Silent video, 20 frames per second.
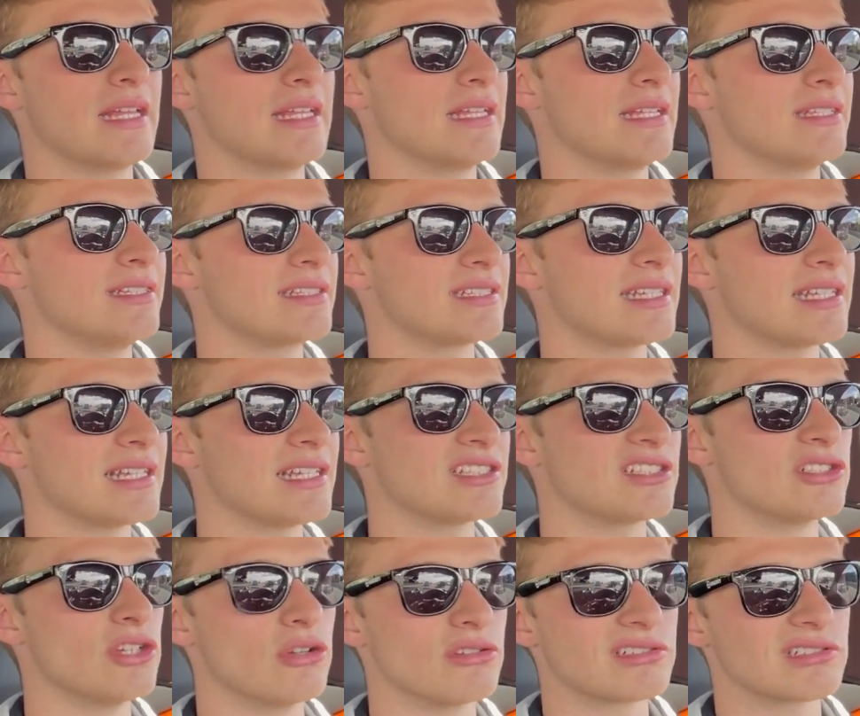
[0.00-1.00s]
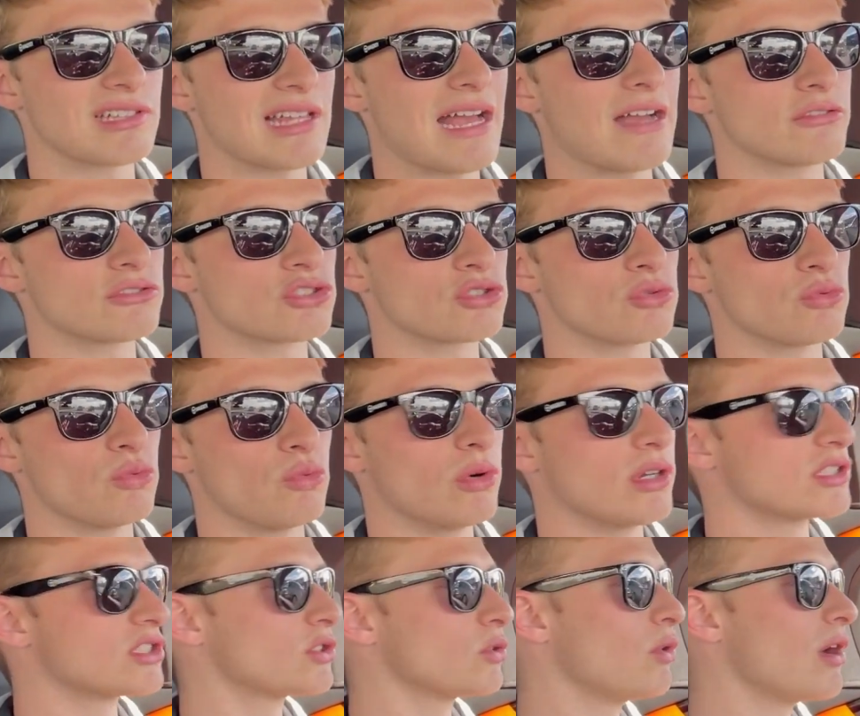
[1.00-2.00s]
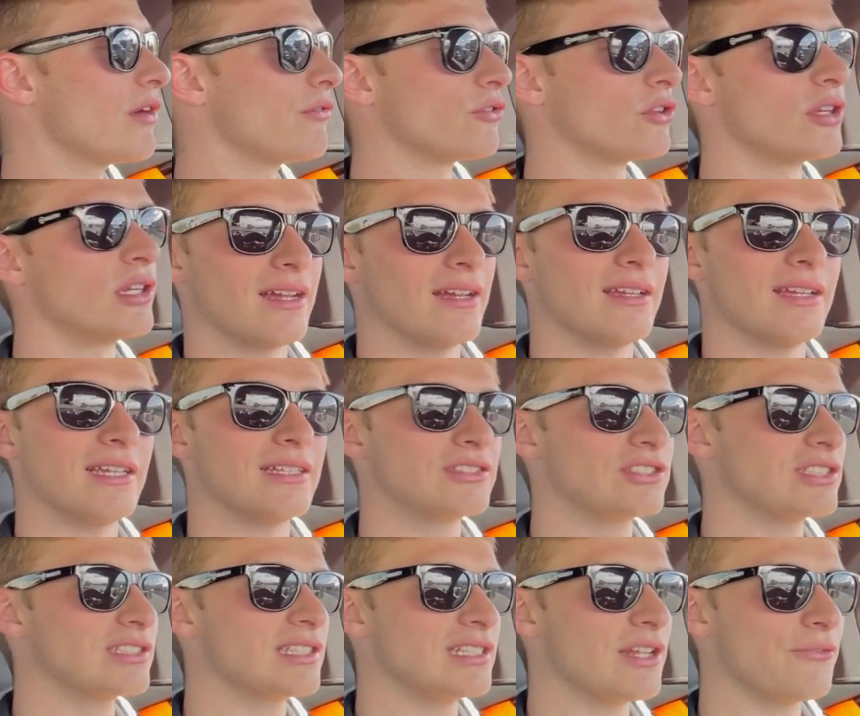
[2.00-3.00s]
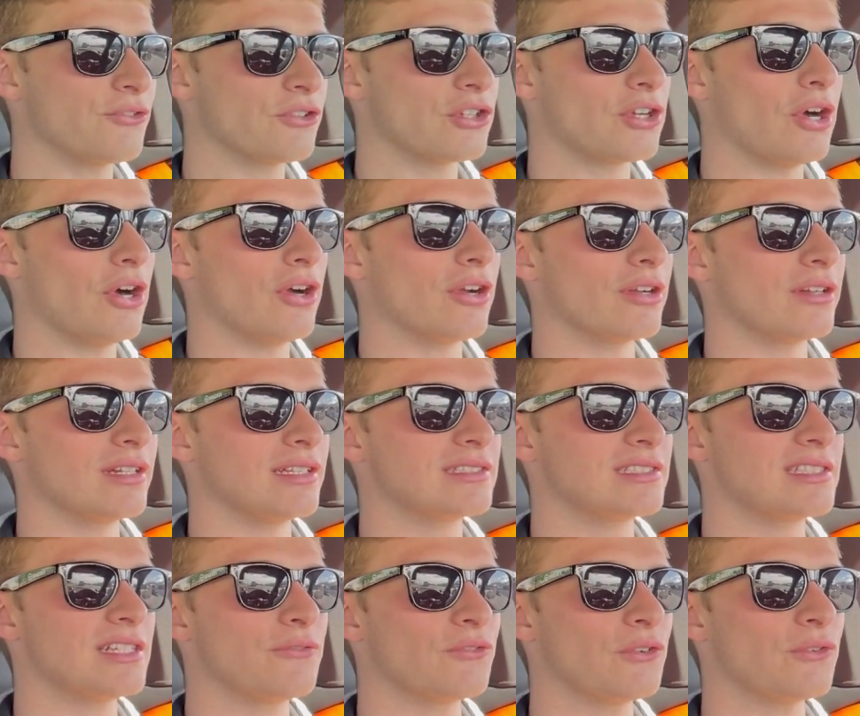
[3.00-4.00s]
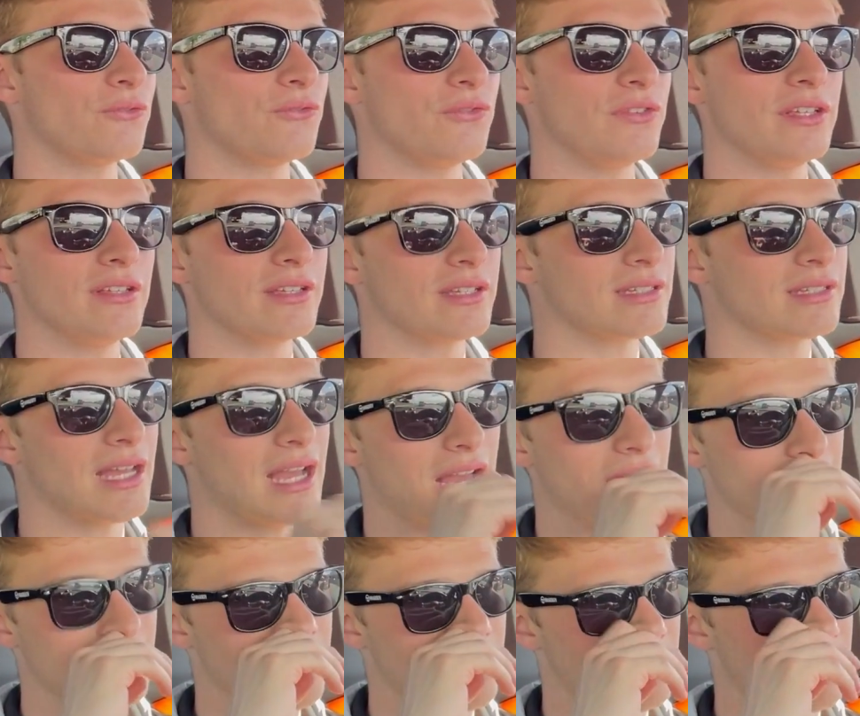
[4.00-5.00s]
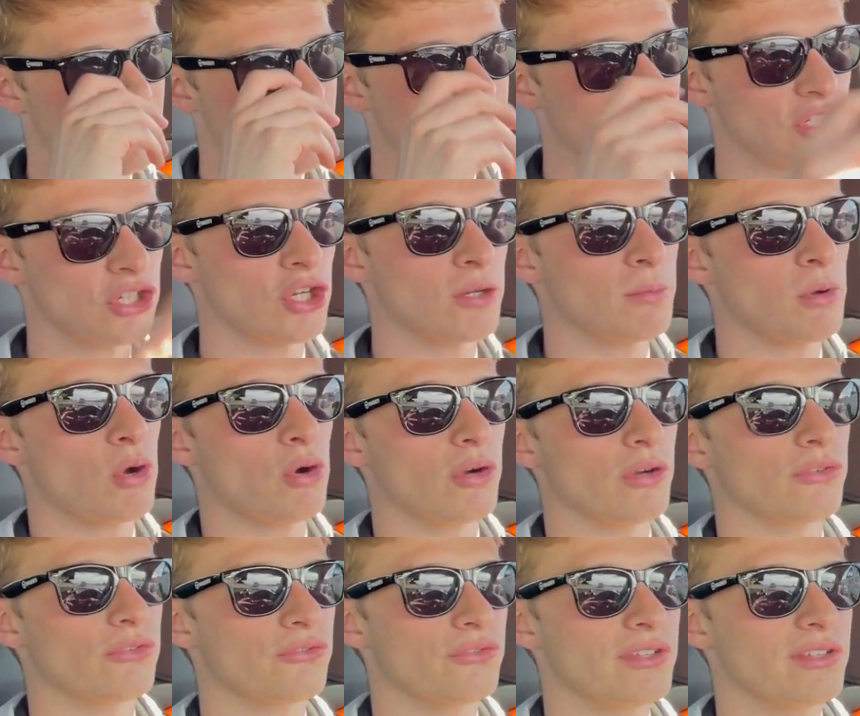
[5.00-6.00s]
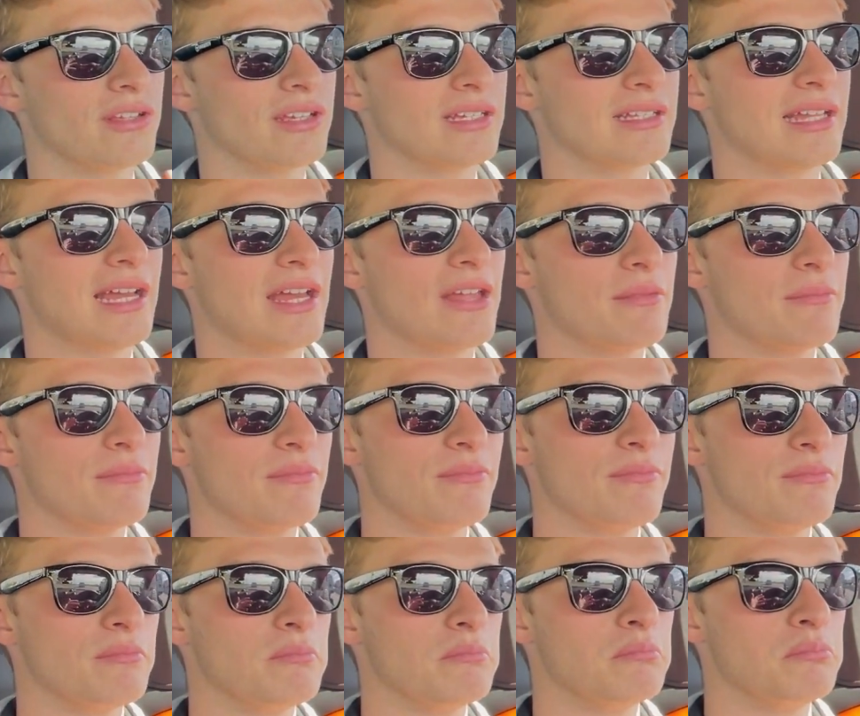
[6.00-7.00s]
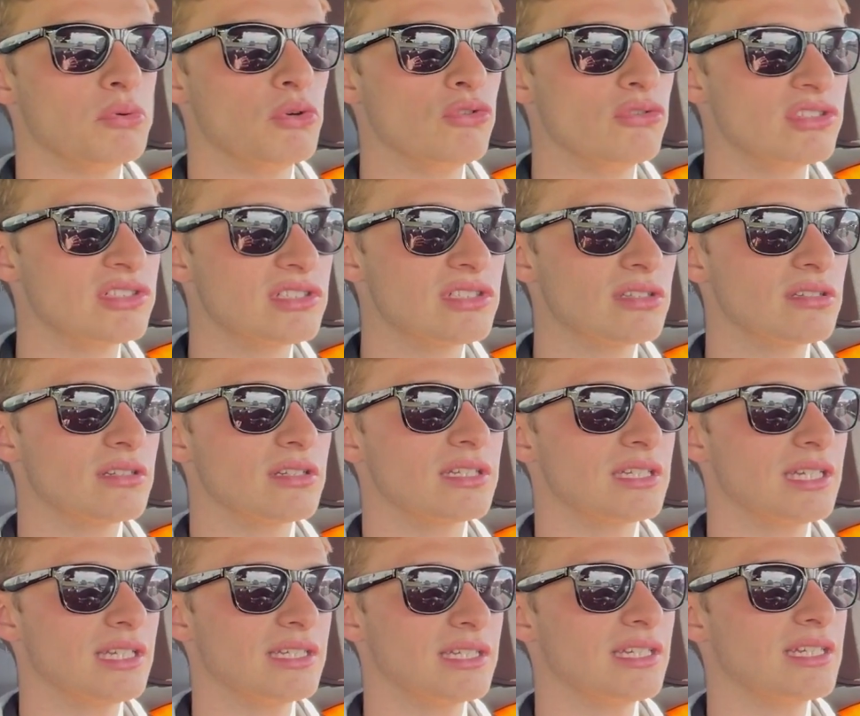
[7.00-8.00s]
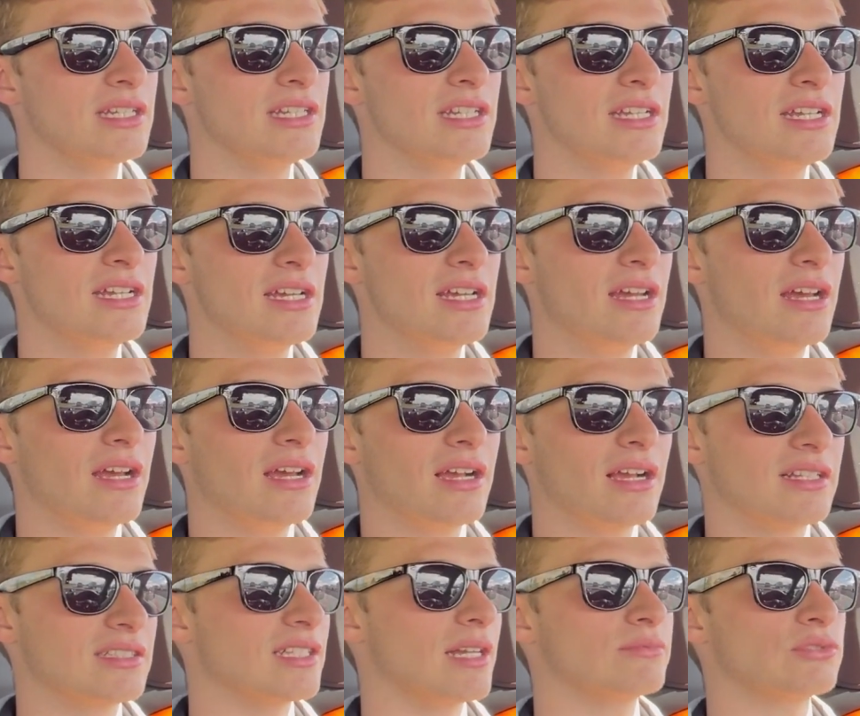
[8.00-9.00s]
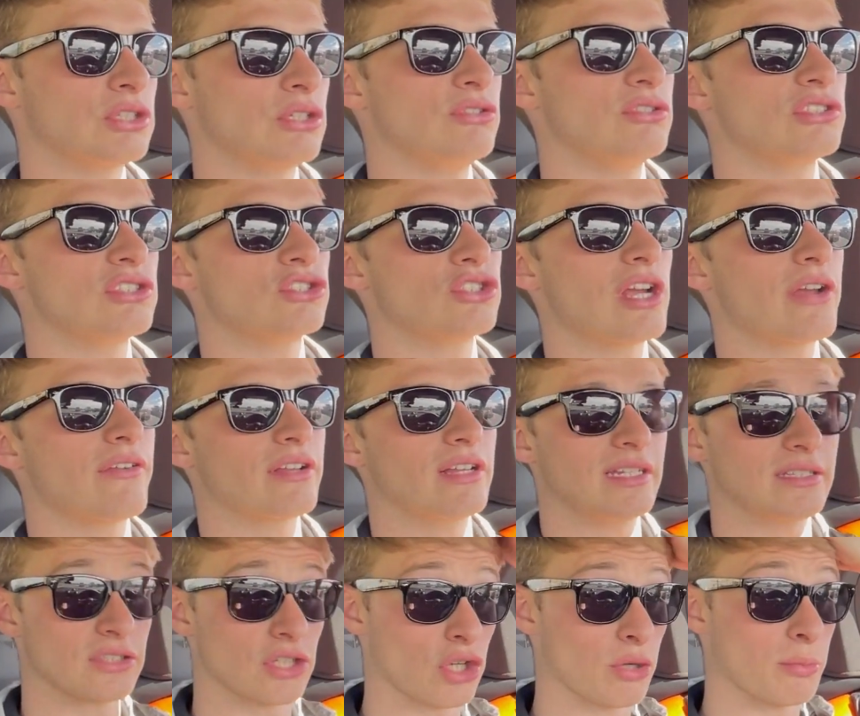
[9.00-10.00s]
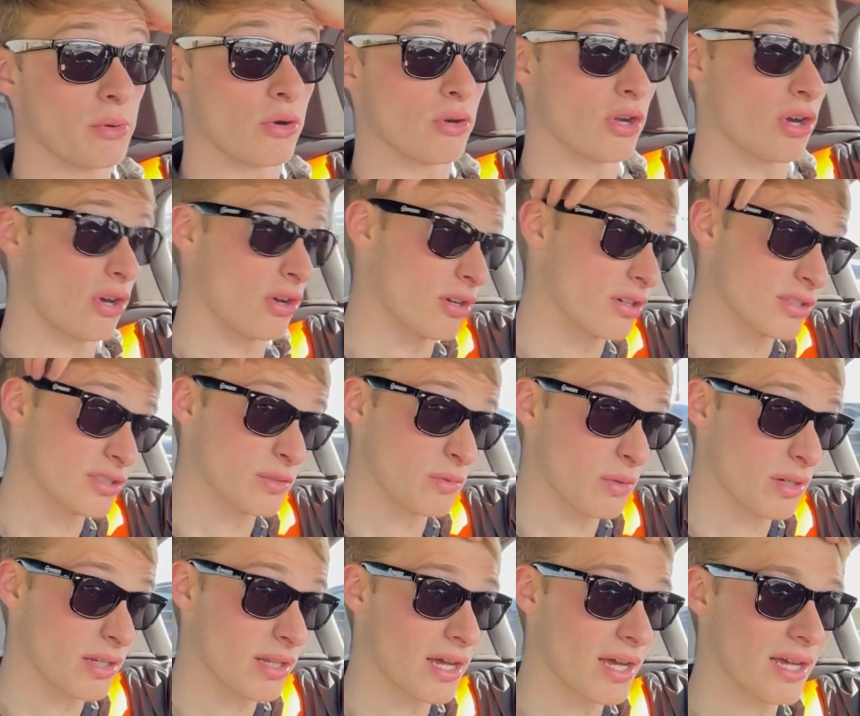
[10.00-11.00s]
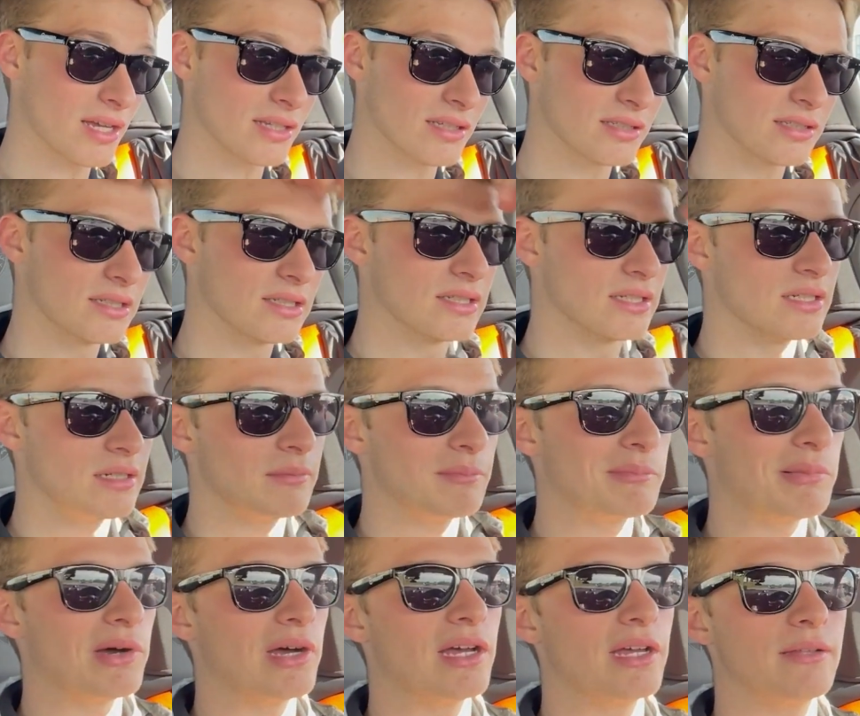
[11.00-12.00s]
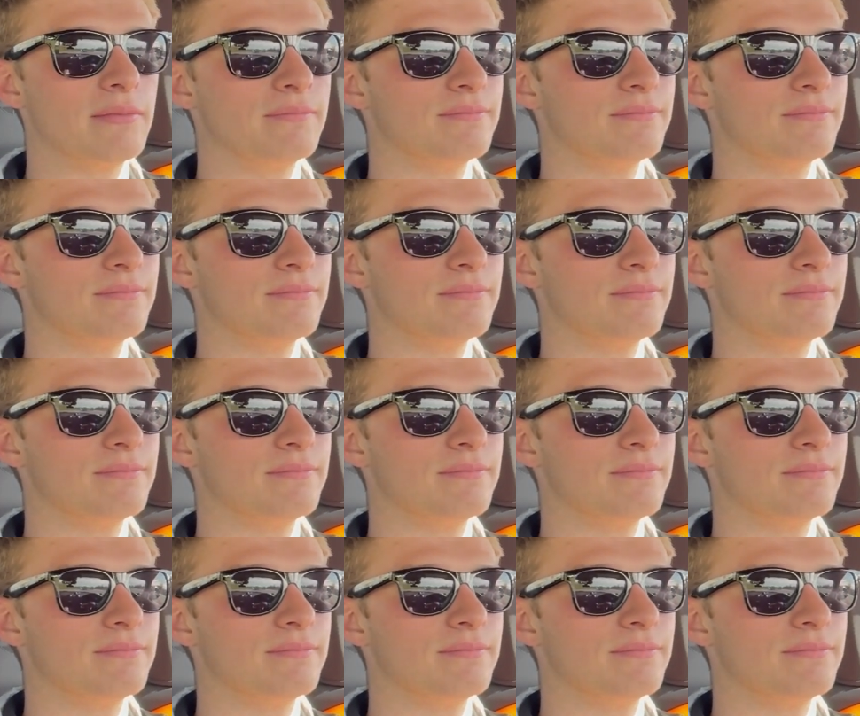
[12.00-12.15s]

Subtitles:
This thing is no slouch whatsoever. It's just a different car. It's a different feeling not hearing a turbo or feeling that boost kick in, because I'm so used to driving like turbo cars and whatnot, but